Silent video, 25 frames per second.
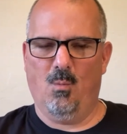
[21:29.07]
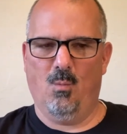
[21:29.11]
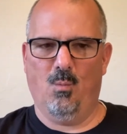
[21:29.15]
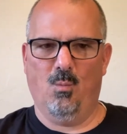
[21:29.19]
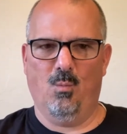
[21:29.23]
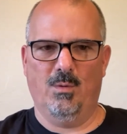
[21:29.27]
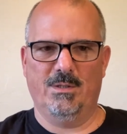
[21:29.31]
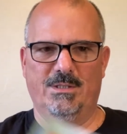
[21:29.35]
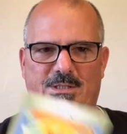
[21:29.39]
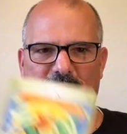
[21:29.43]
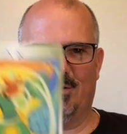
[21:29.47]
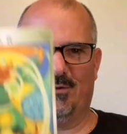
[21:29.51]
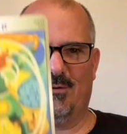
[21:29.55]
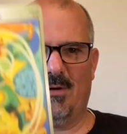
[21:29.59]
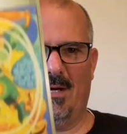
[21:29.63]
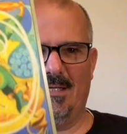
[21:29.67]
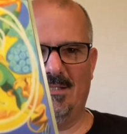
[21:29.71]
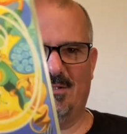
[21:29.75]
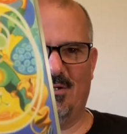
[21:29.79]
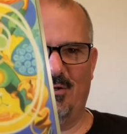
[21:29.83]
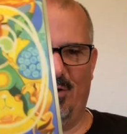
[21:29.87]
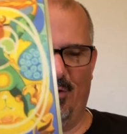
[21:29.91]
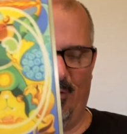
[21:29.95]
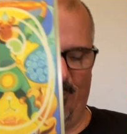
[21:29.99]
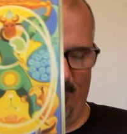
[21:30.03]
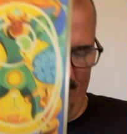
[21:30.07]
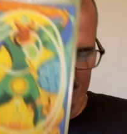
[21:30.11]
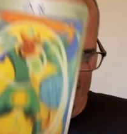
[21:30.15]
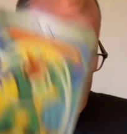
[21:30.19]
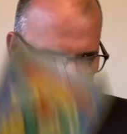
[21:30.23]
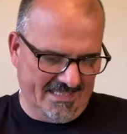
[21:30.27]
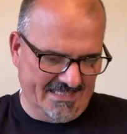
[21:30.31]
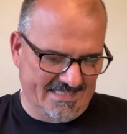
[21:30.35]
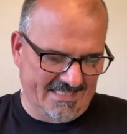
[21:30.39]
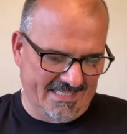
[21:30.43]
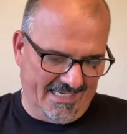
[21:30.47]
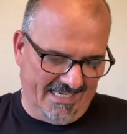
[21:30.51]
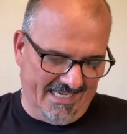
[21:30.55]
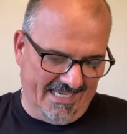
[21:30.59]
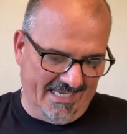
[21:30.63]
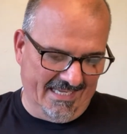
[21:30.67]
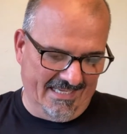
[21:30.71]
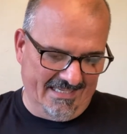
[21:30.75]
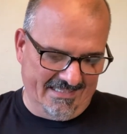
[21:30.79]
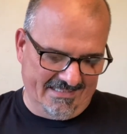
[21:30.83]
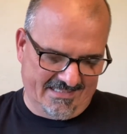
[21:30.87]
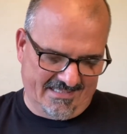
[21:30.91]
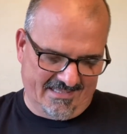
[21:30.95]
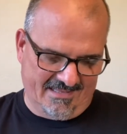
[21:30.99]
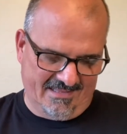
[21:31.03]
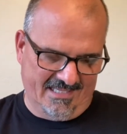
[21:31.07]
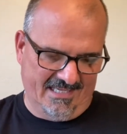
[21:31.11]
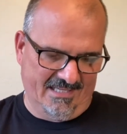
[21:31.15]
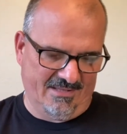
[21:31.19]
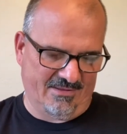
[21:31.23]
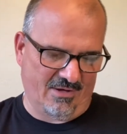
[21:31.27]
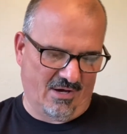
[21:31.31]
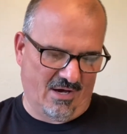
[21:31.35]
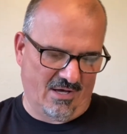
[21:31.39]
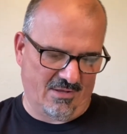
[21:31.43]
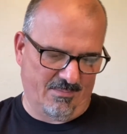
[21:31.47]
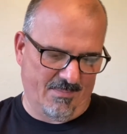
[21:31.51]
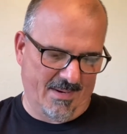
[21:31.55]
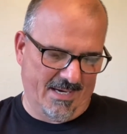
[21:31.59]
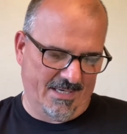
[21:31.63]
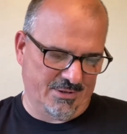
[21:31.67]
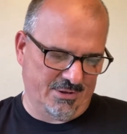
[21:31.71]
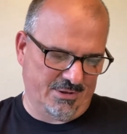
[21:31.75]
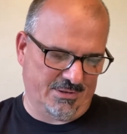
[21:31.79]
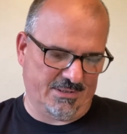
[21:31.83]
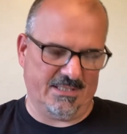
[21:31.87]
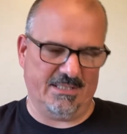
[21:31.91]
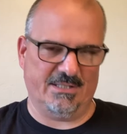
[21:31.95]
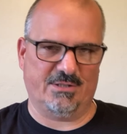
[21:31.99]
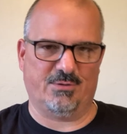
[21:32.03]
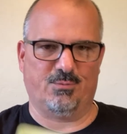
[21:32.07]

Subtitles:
which is great. So this is the Thoth majors just